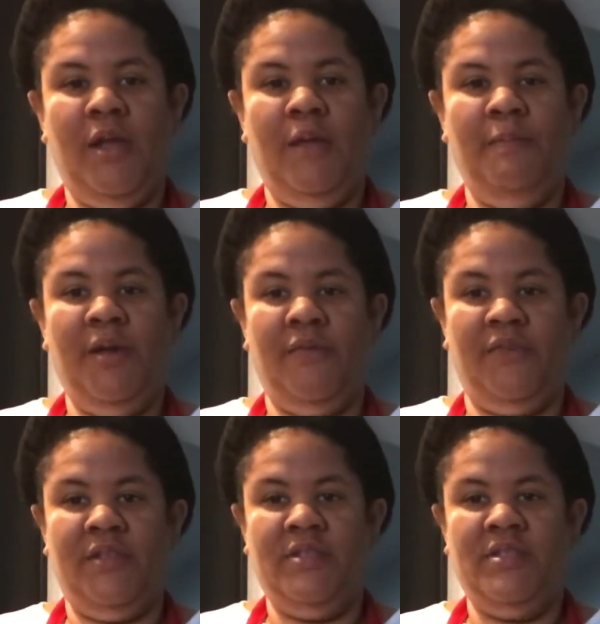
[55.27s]

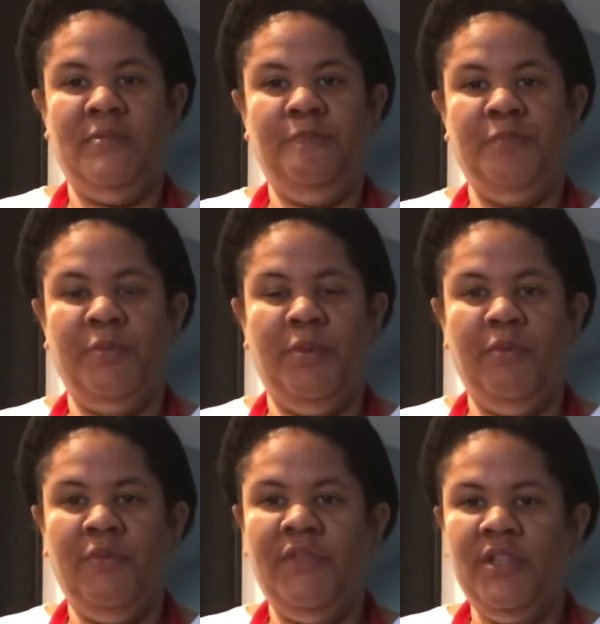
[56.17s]
muffins, but
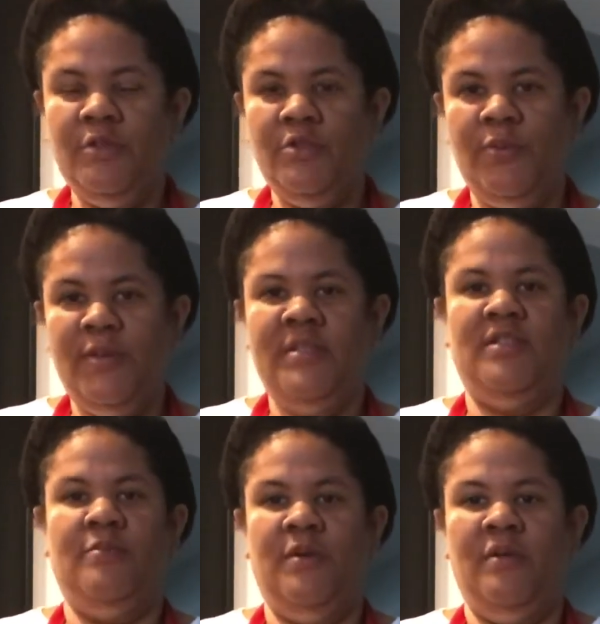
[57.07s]
with a little twist.
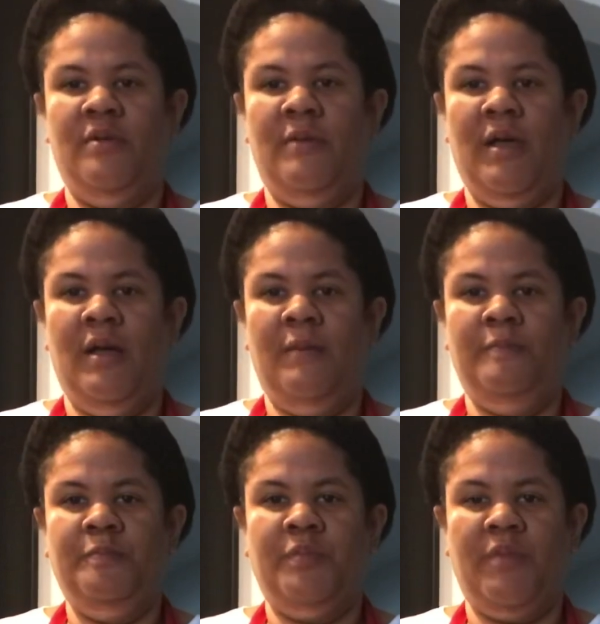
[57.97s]
We're gonna
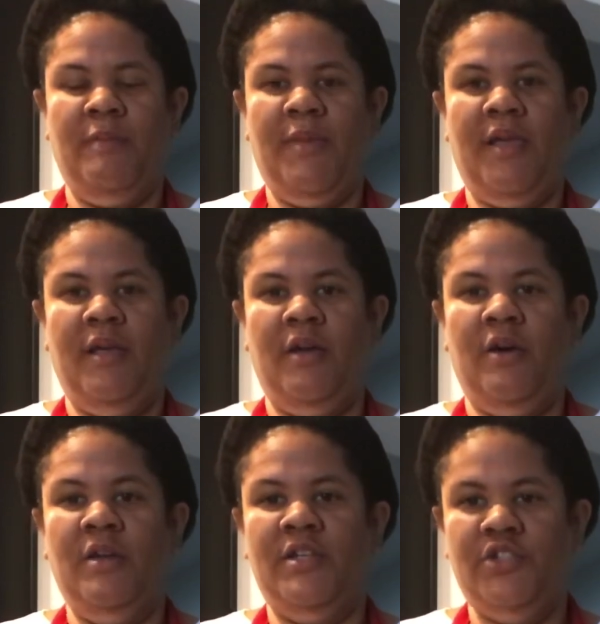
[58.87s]
make a
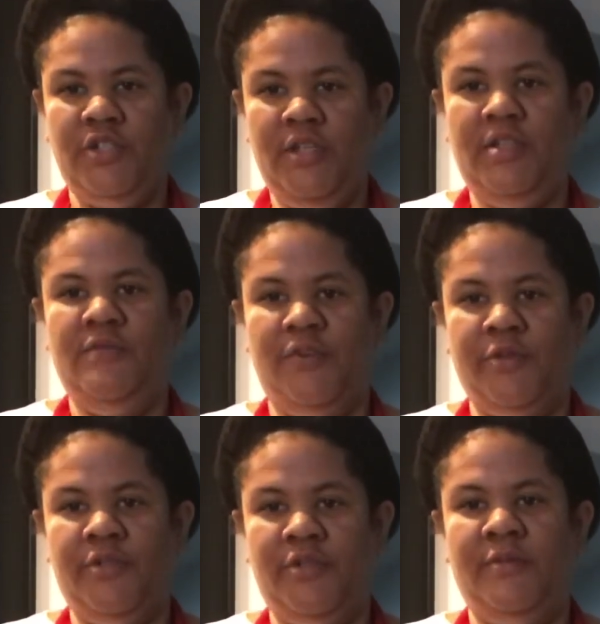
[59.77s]
garlic cheese
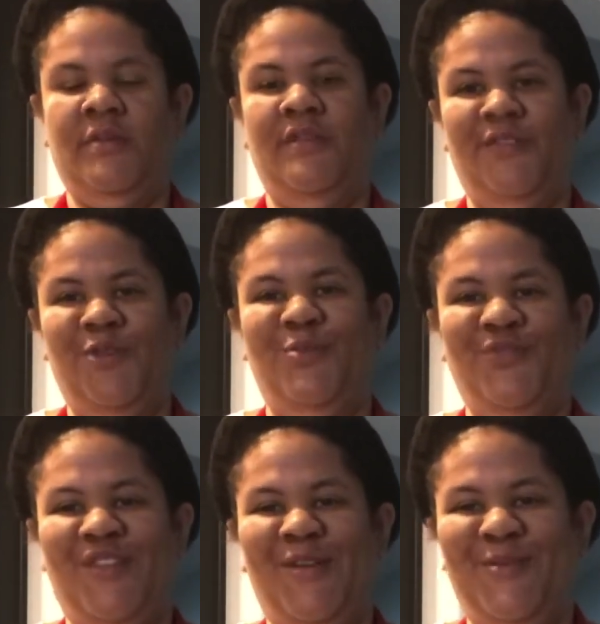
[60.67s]
version of the Lupin
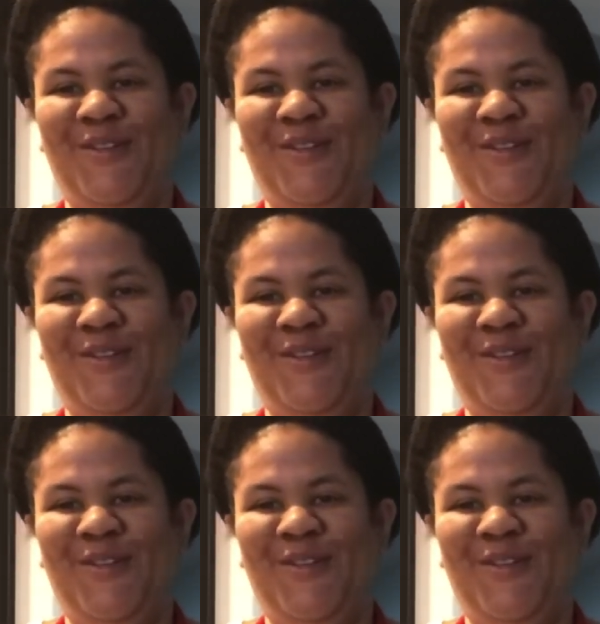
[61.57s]
flour.